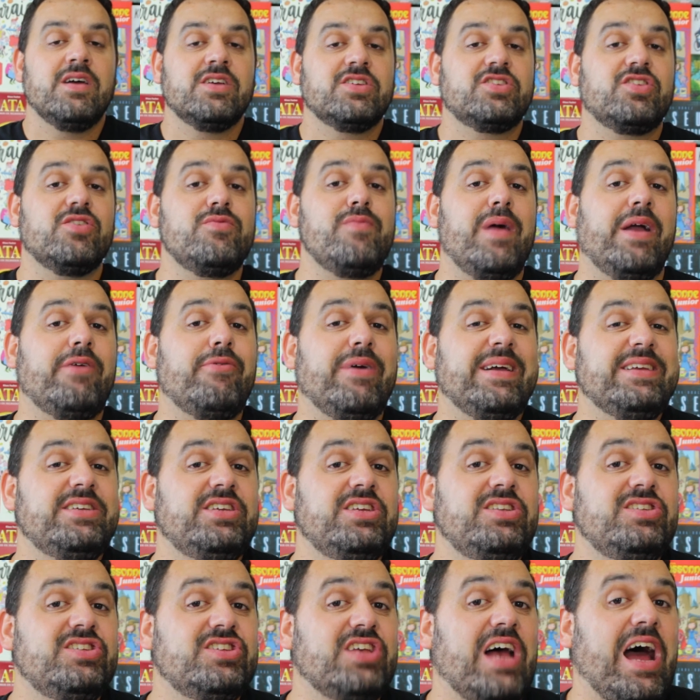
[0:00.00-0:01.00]
So my
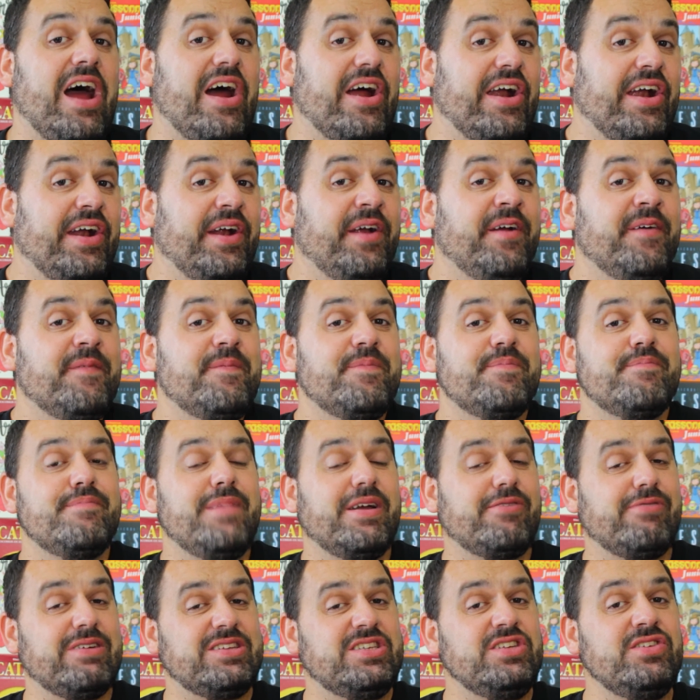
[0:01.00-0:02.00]
questions
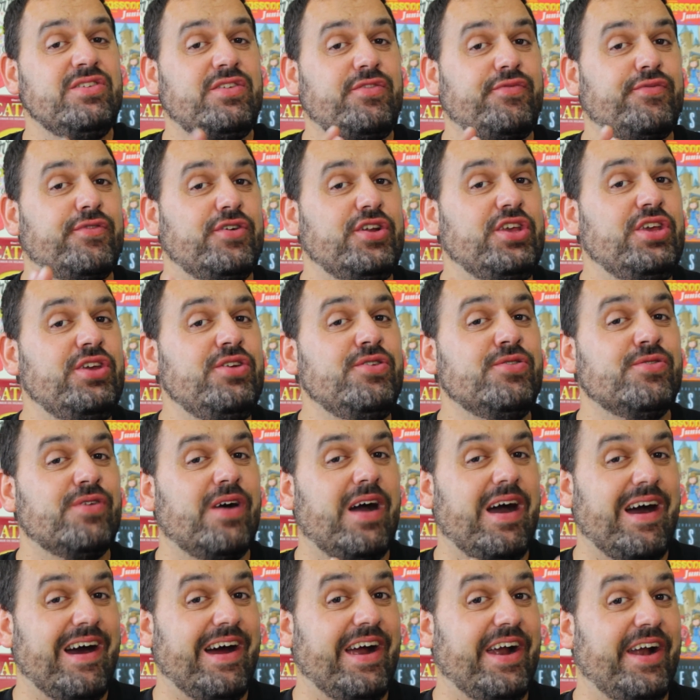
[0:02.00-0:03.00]
for
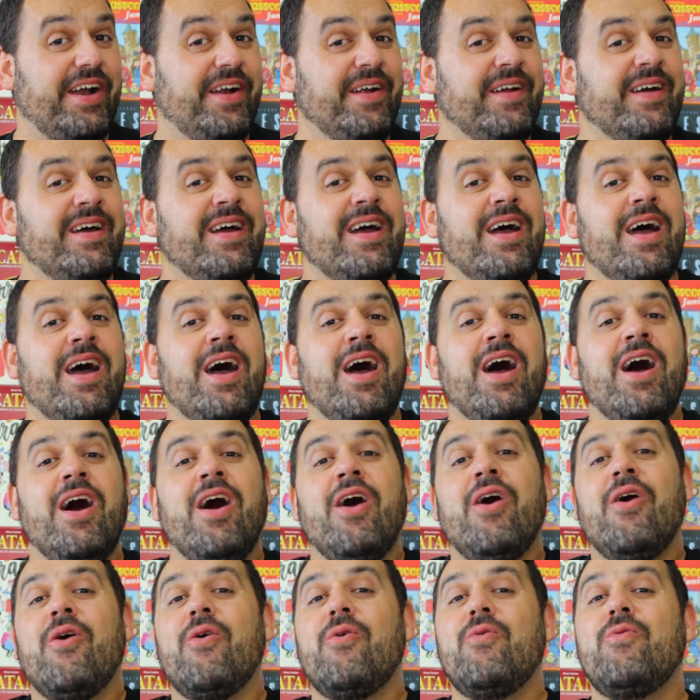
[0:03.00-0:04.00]
you are,
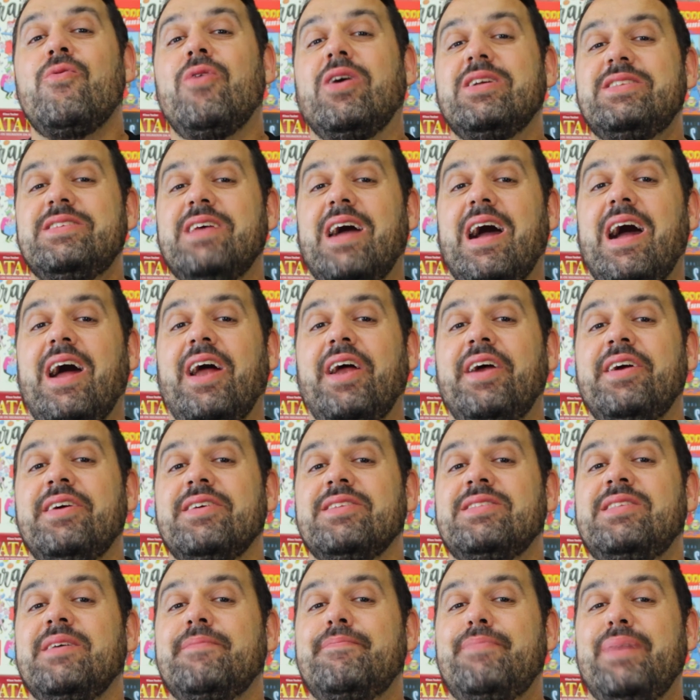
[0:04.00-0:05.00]
what
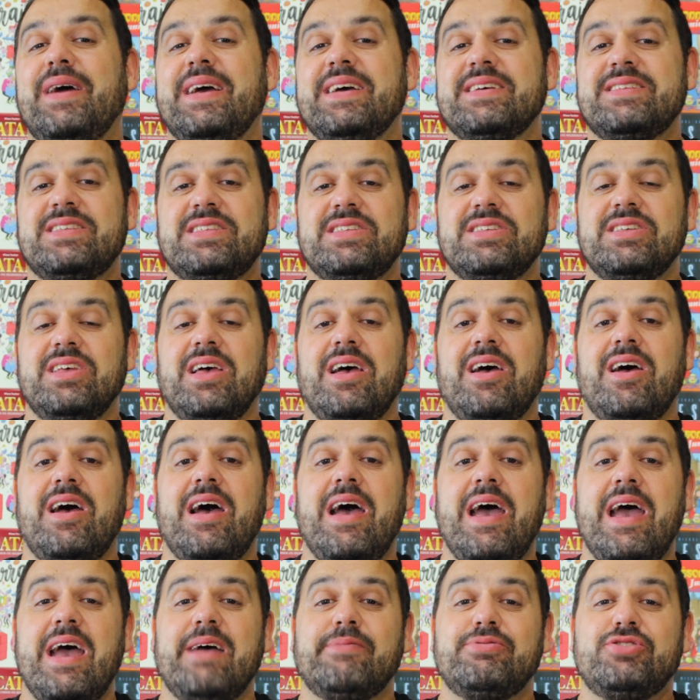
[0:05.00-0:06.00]
are the best
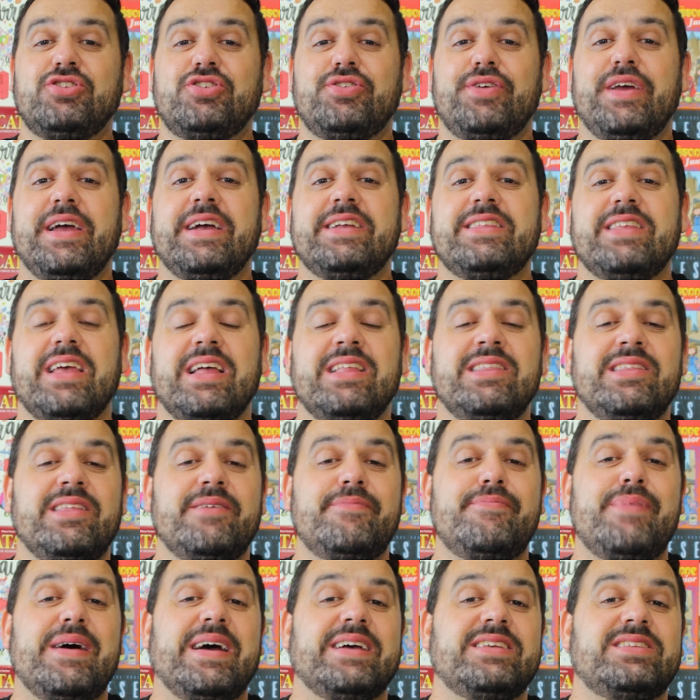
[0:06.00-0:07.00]
abstract and
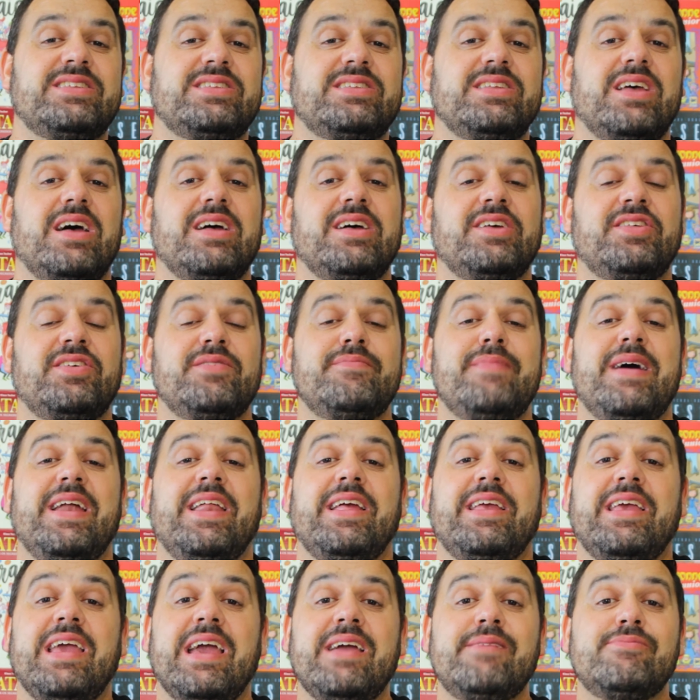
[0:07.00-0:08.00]
the best
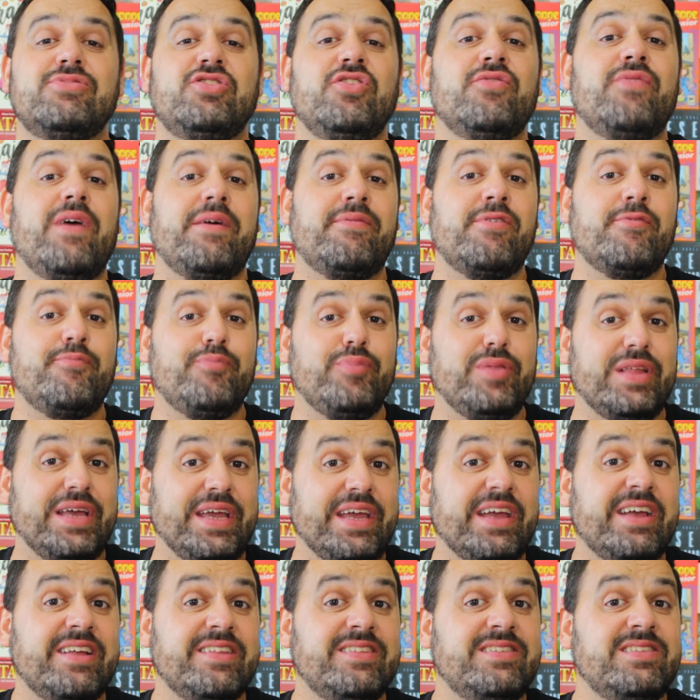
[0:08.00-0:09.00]
thematic games you've ever
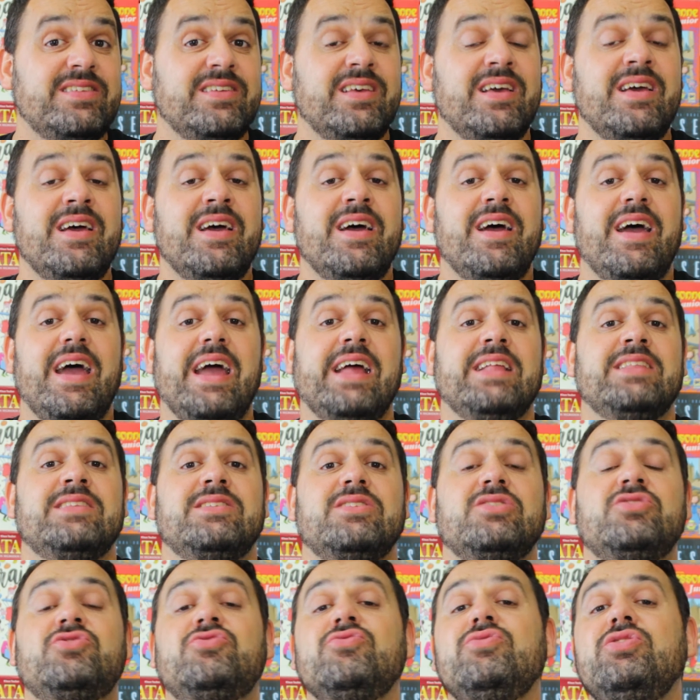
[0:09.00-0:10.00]
played?
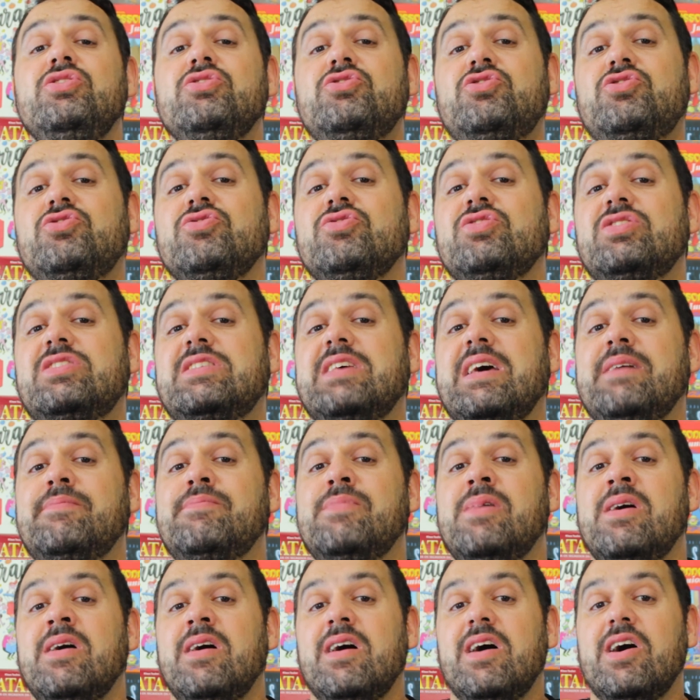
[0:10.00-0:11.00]
And do you choose
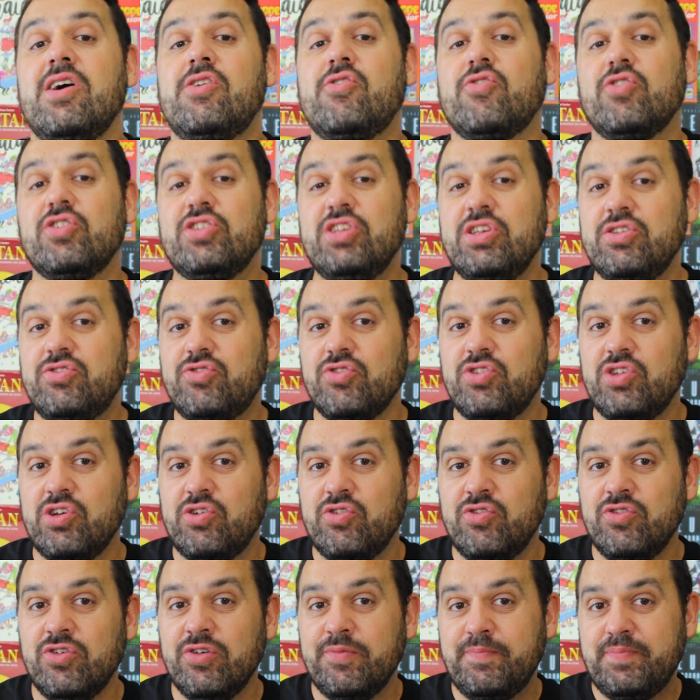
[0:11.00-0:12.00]
them according to the
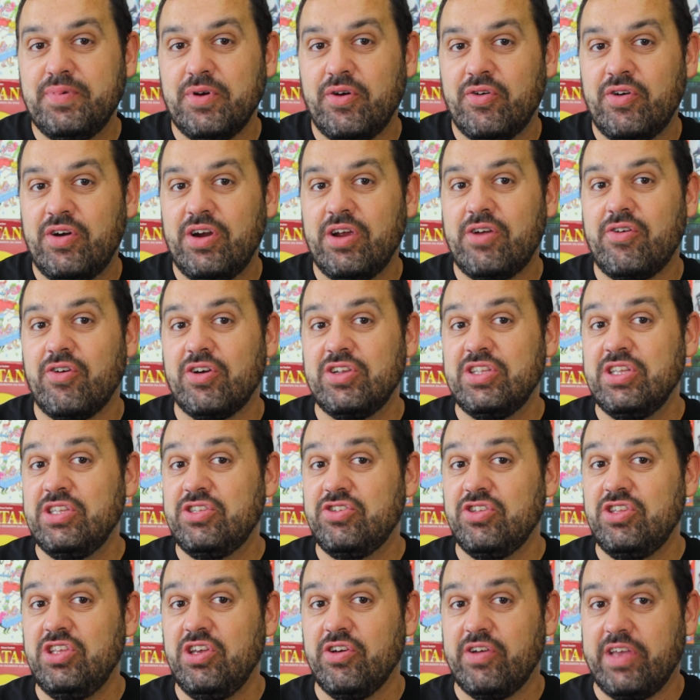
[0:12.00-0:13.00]
group or
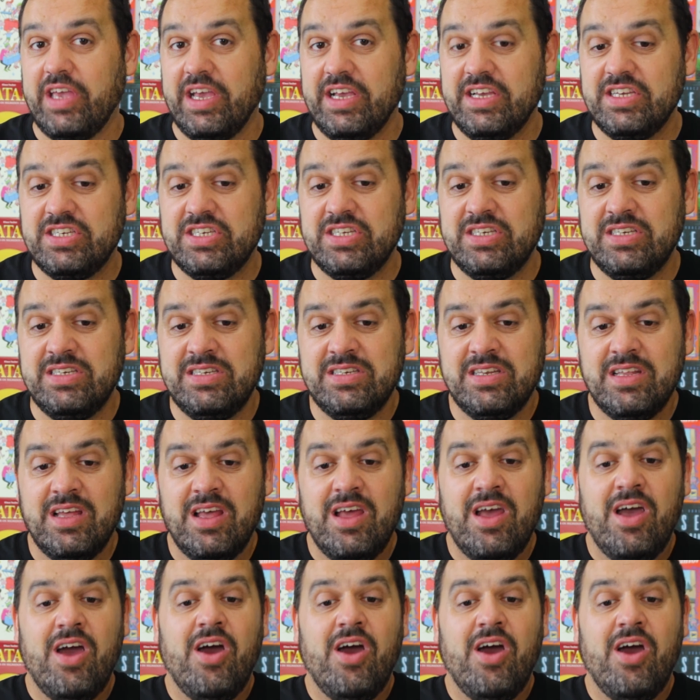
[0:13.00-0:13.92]
according to the occasion?